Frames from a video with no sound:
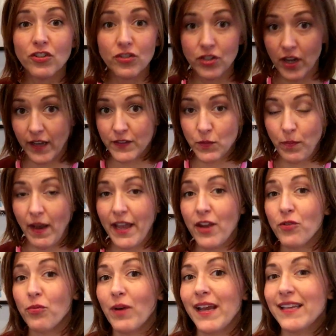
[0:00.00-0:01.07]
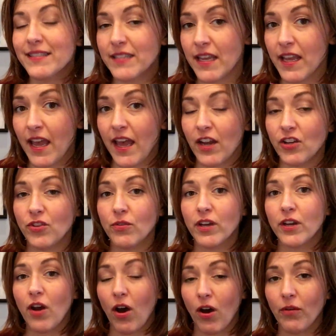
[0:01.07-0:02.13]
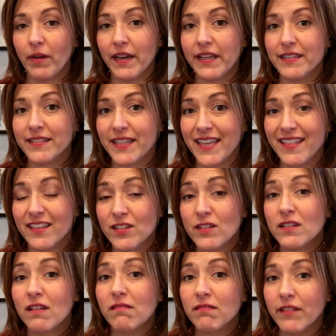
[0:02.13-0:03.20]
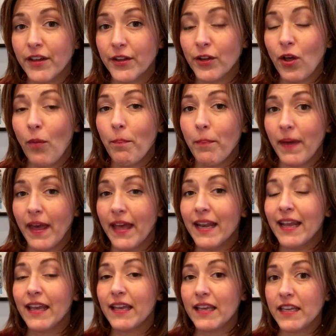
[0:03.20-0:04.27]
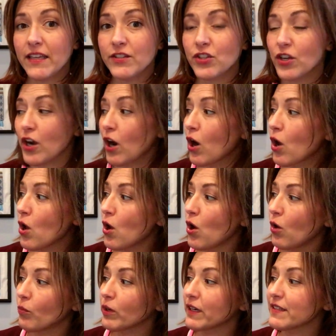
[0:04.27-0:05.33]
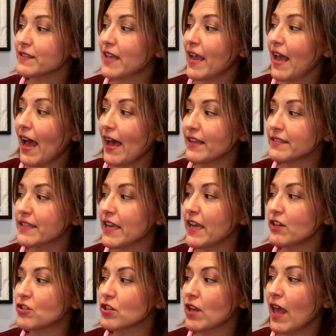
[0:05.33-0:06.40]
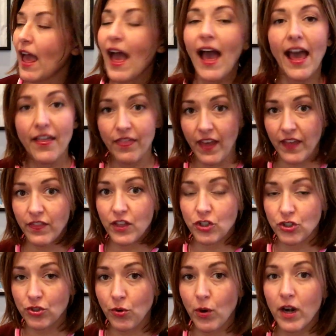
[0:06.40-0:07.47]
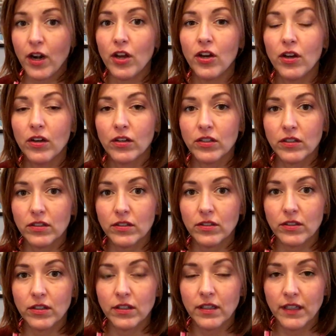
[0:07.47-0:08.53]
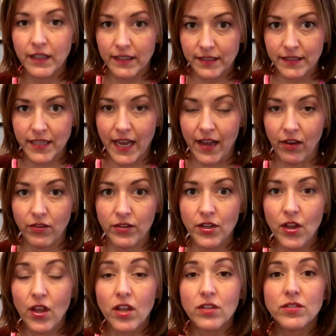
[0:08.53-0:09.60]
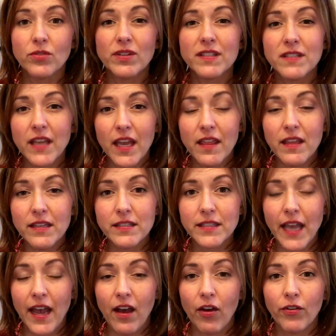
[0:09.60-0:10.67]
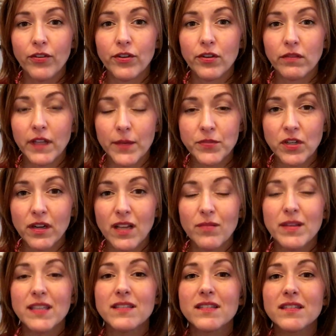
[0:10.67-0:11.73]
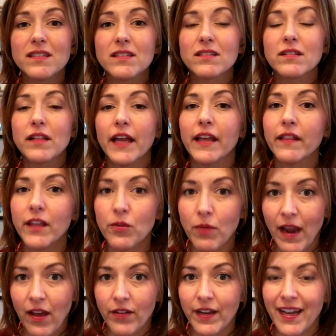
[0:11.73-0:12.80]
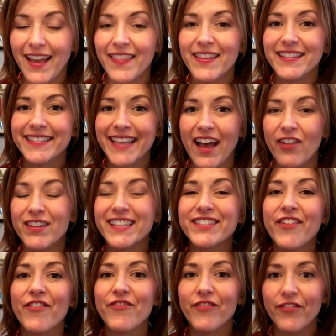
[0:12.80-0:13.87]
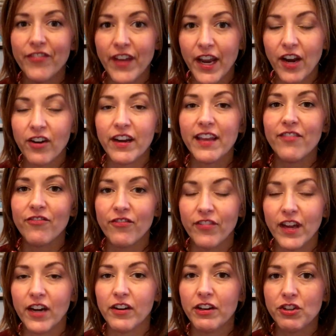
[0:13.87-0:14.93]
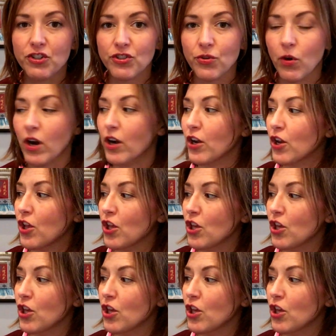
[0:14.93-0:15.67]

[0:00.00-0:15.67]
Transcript: Just by erasing it, you can already see this is a little bit easier. We're gonna say SH and then the short uh sound. So to say this sound, your lips are gonna be slightly rounded and this sound is very, very short.